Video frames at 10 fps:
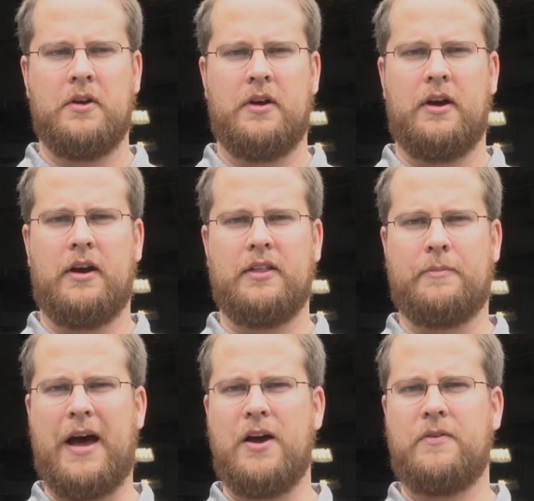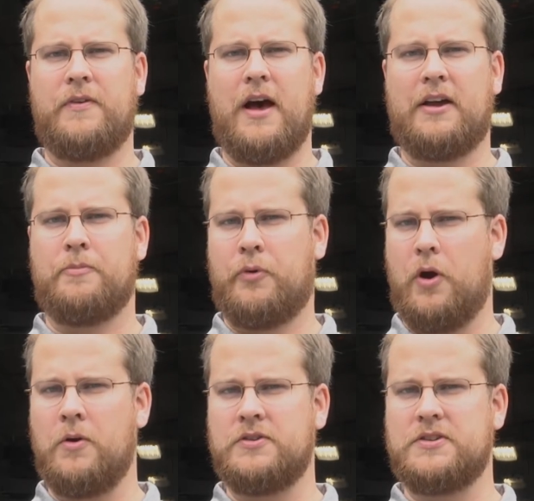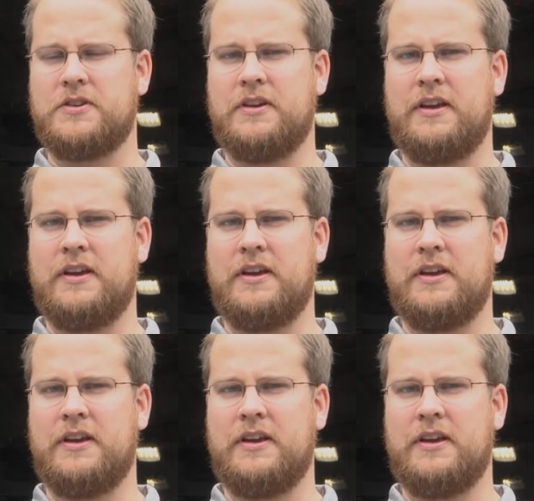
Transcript: the biofloc approach